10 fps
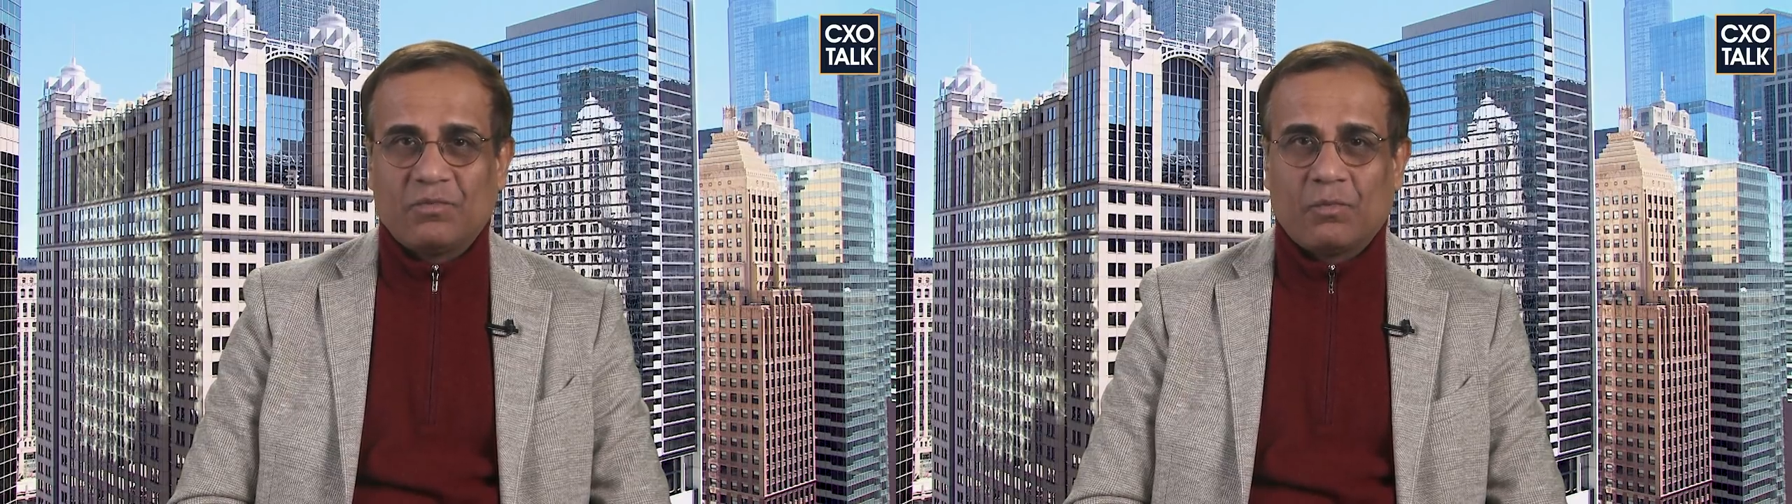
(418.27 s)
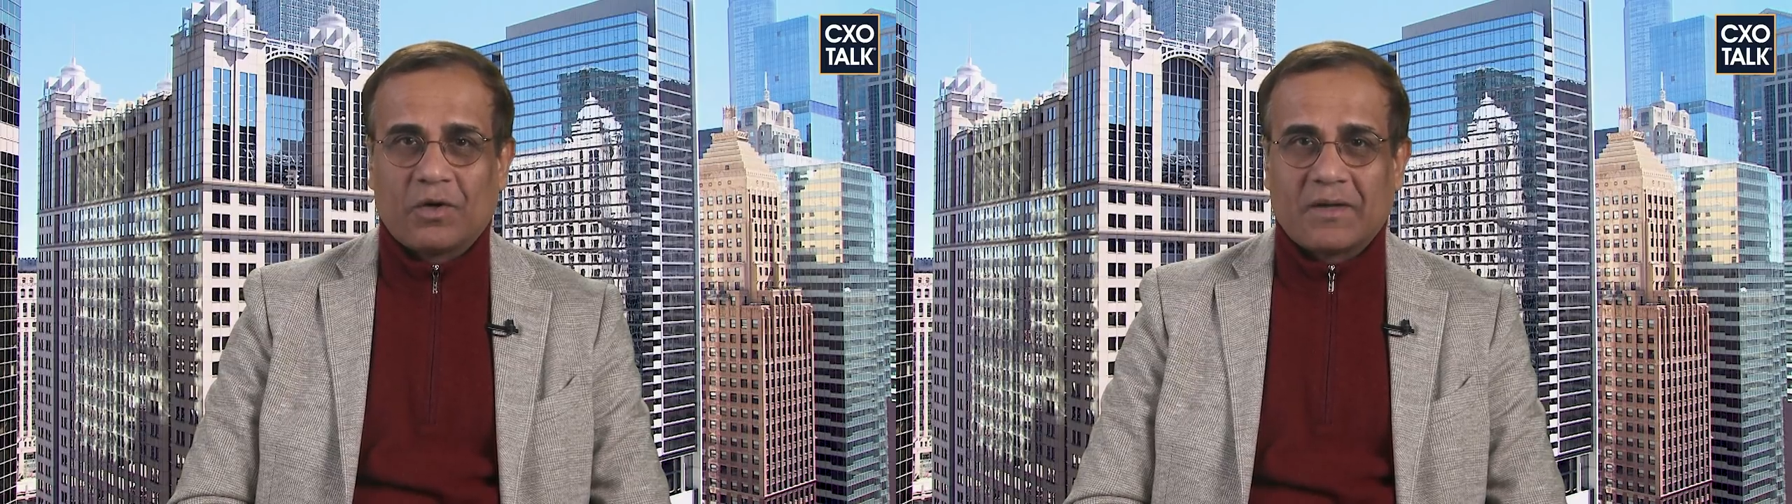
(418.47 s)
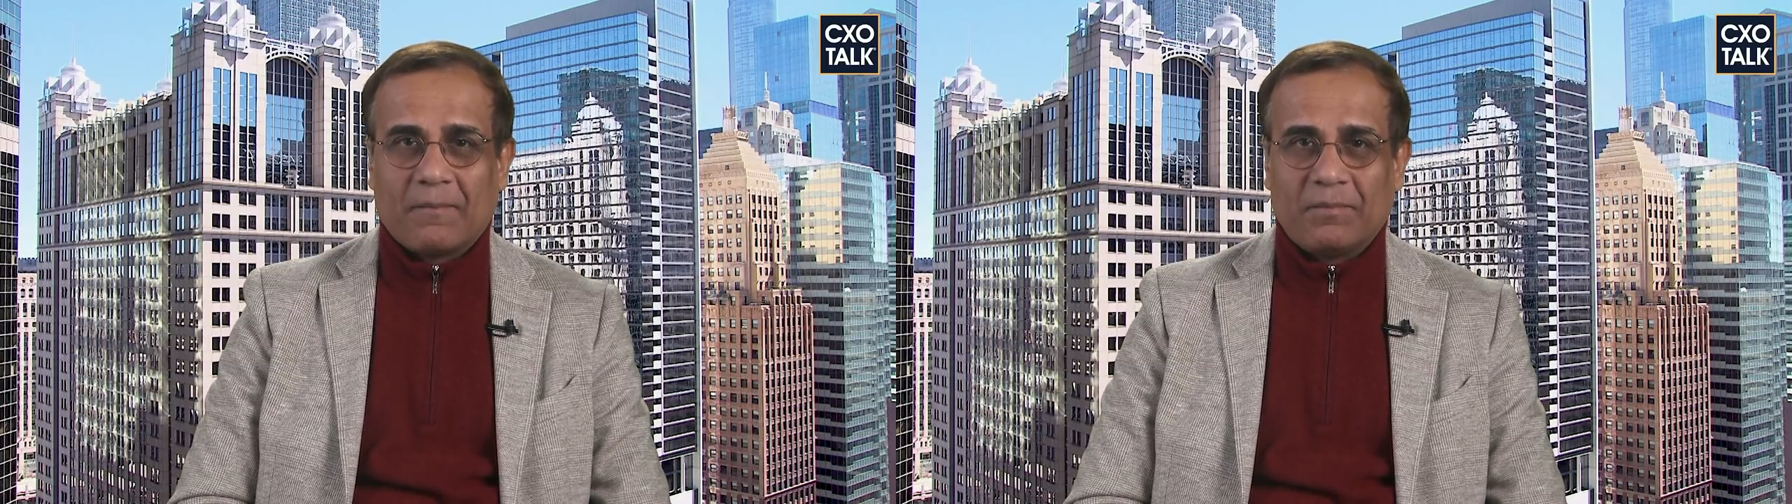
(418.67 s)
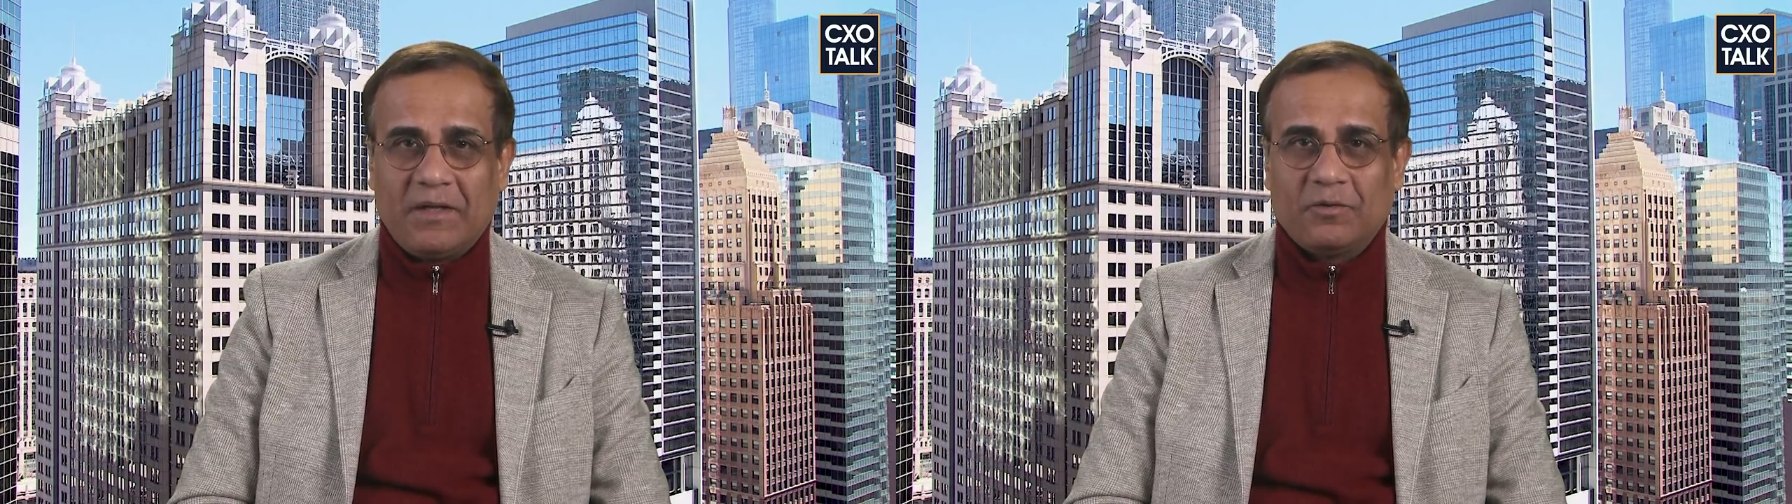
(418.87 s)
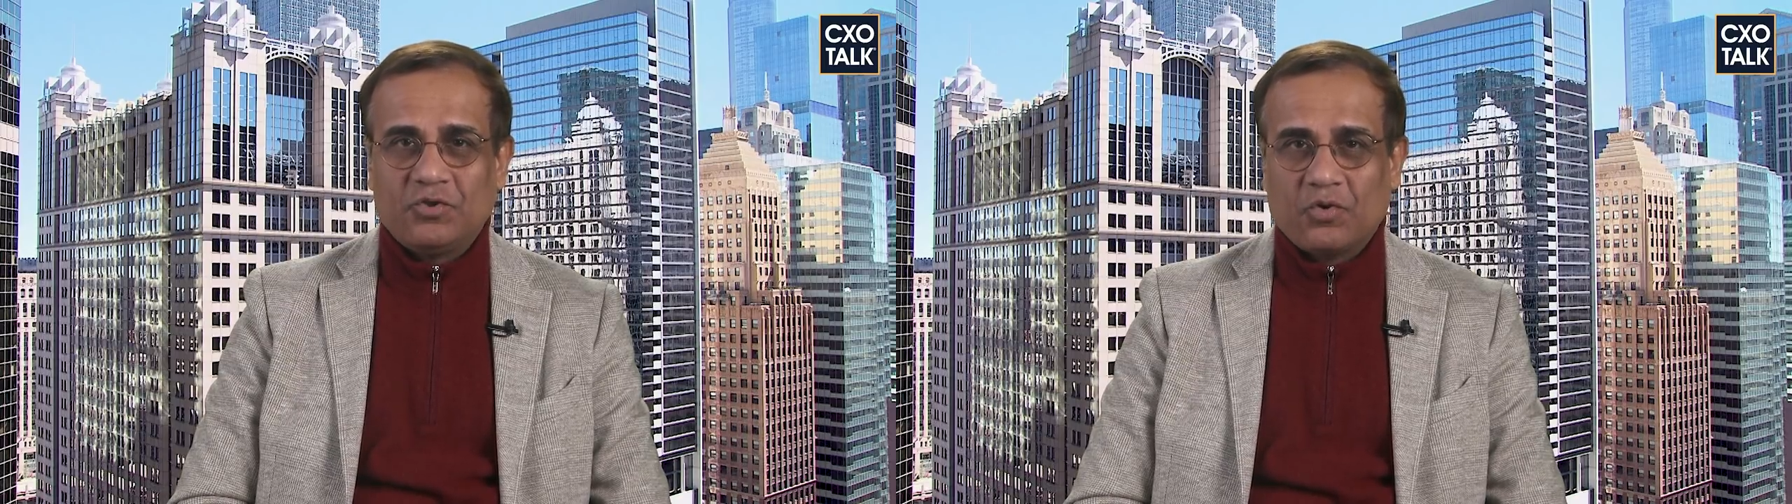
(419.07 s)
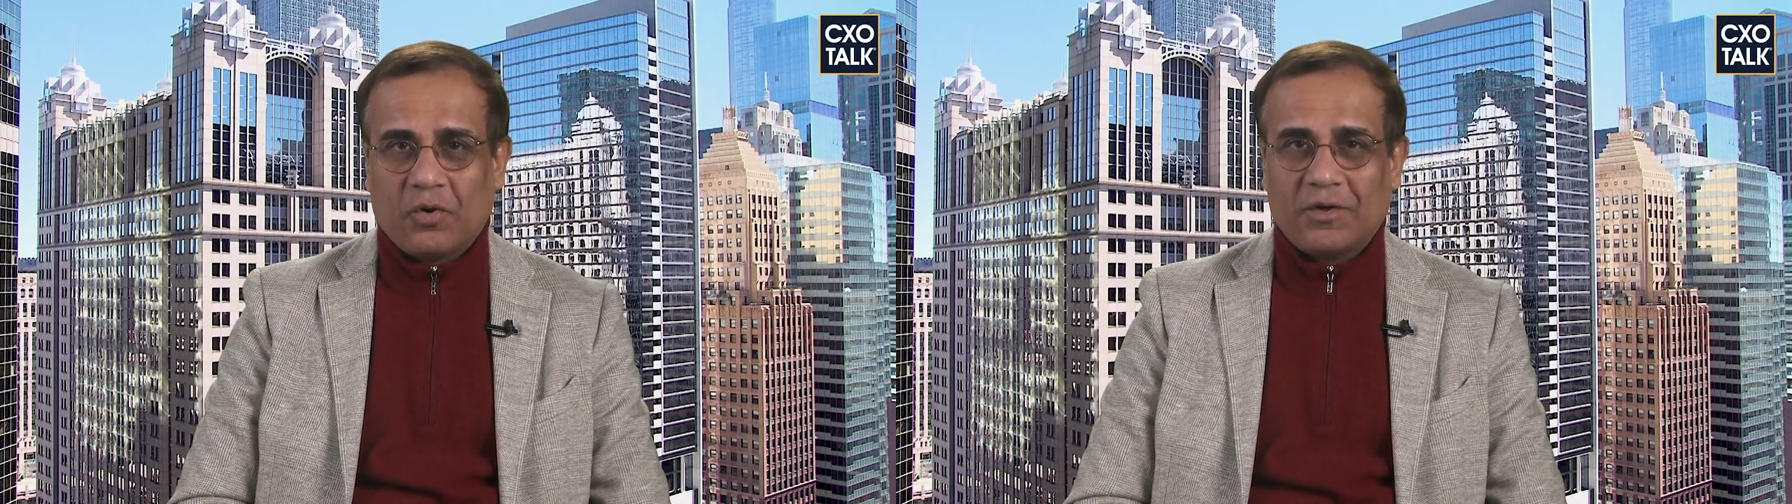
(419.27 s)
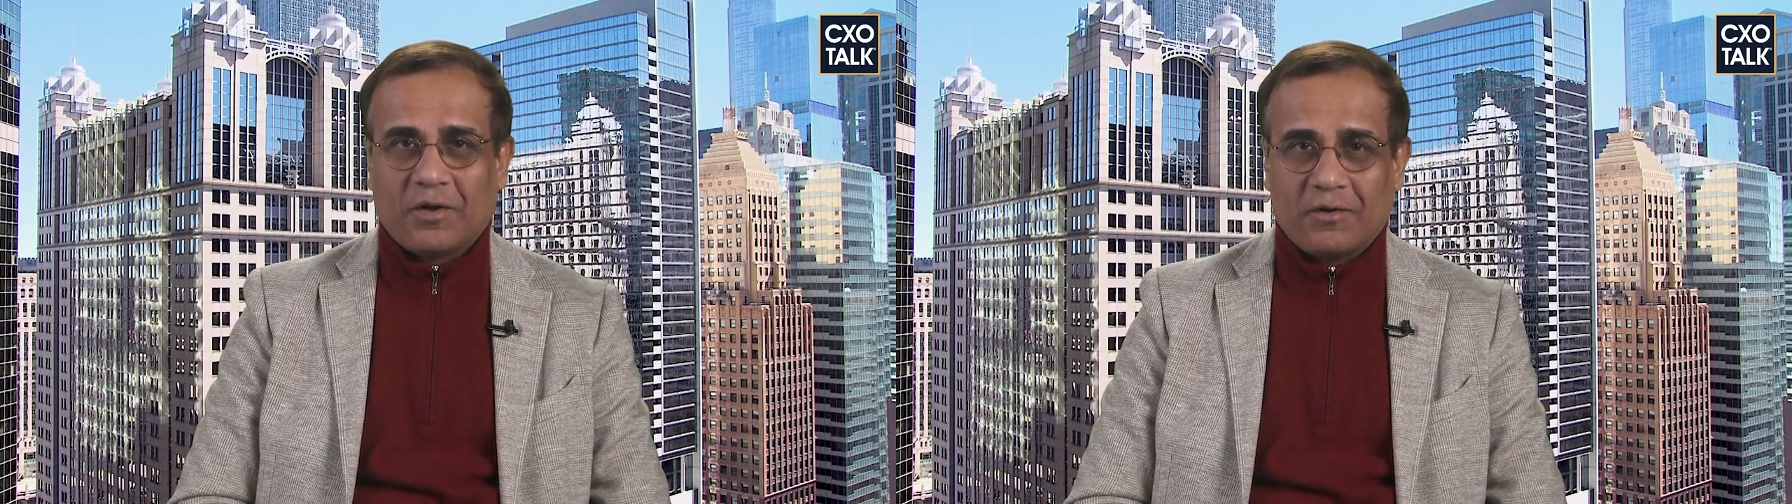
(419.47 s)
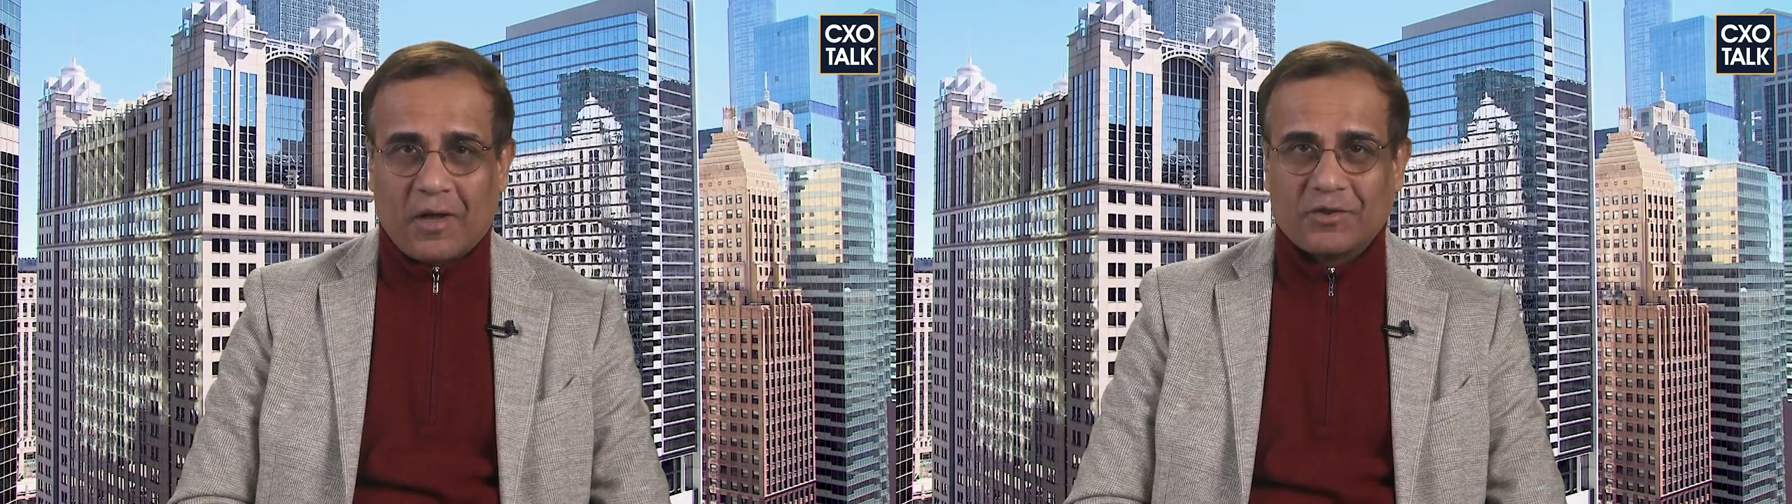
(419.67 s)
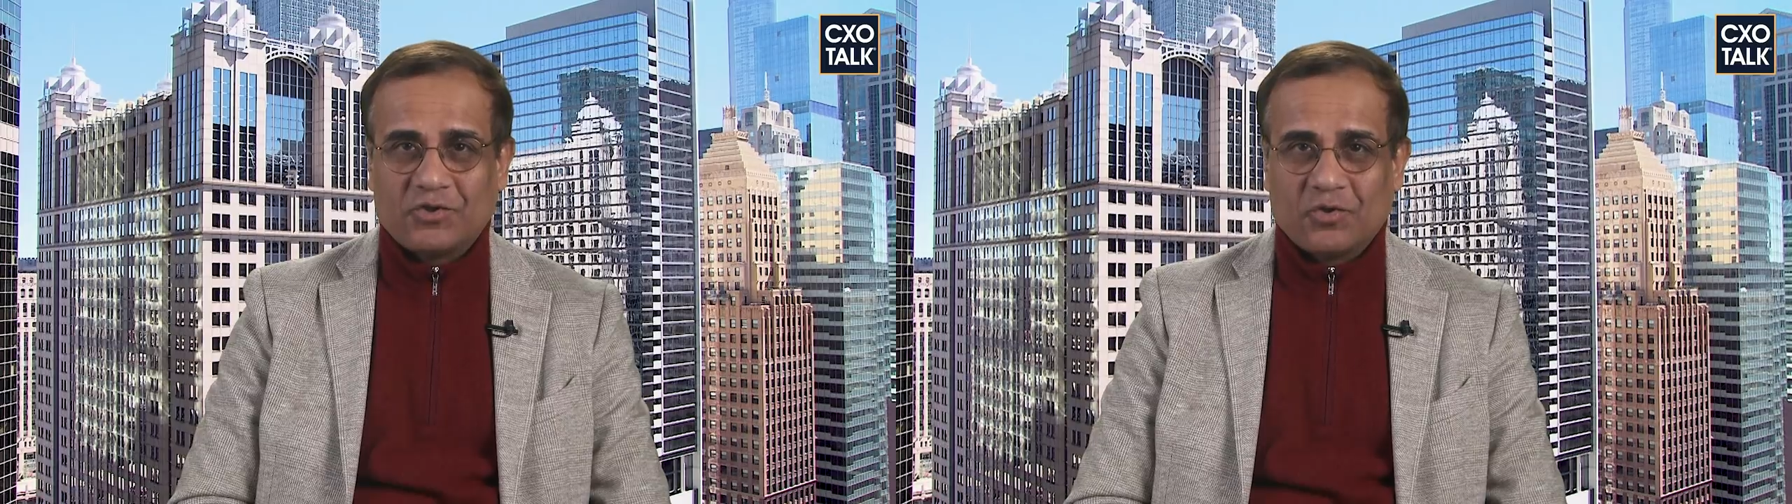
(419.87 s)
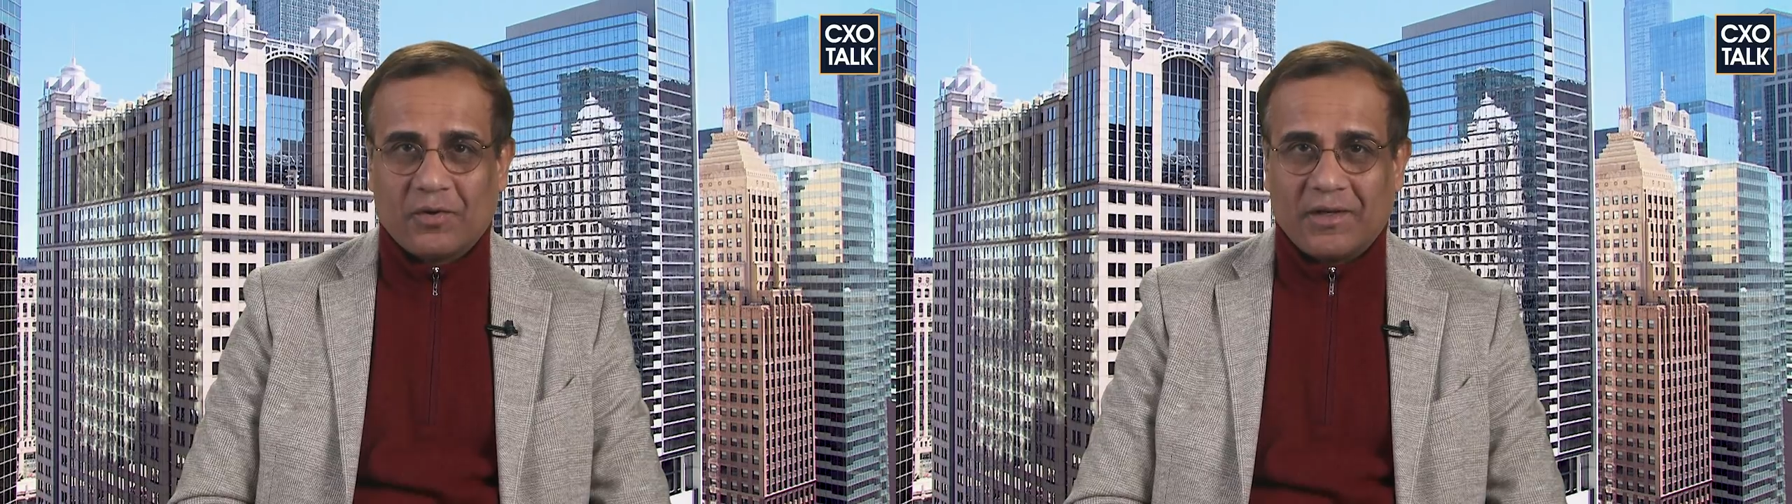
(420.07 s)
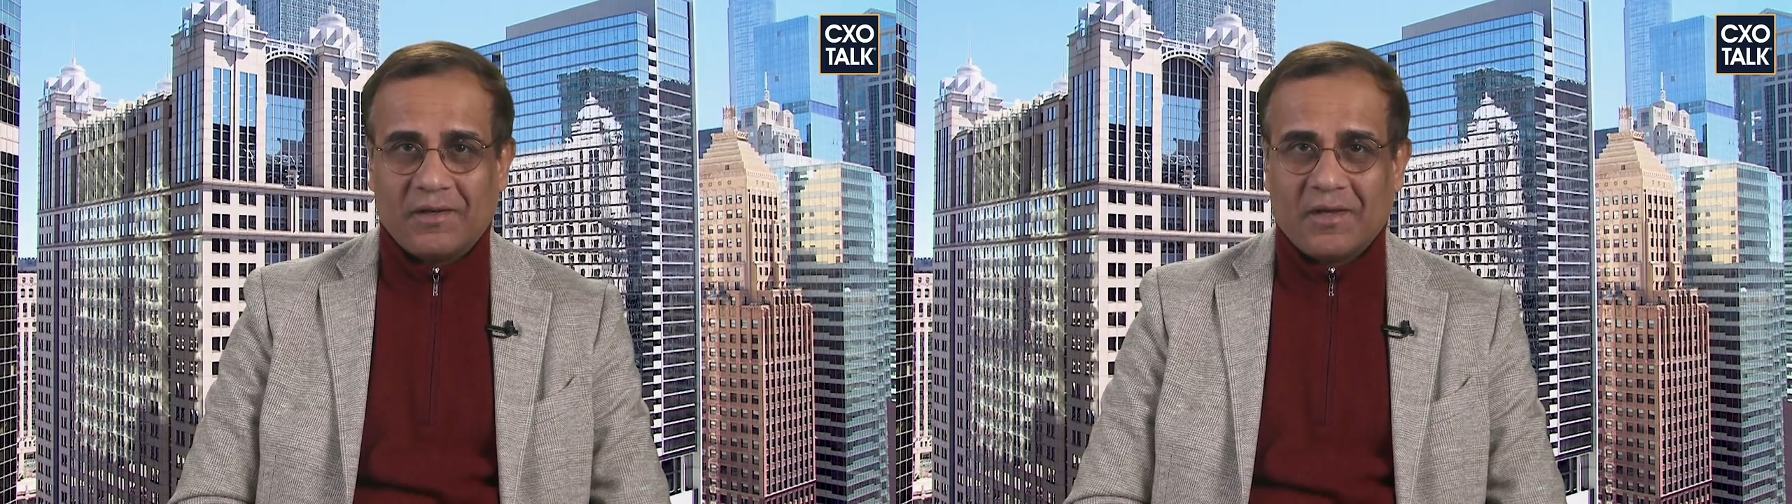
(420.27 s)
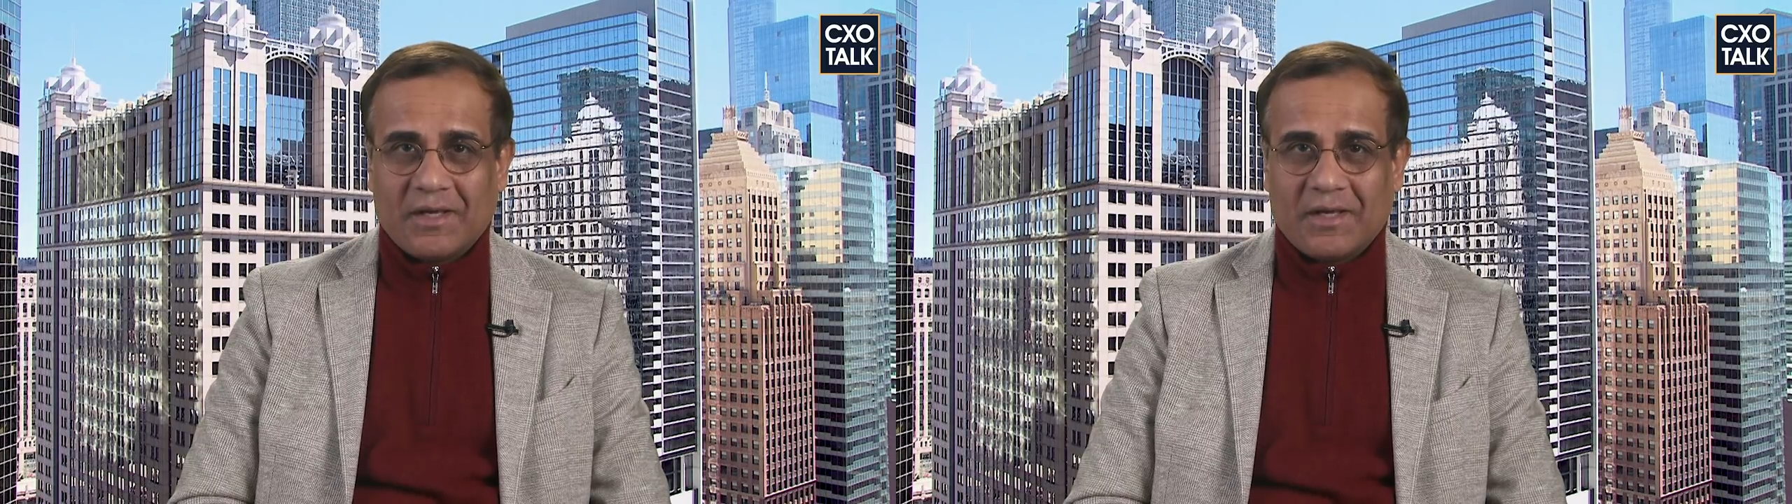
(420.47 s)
what company to join or not join,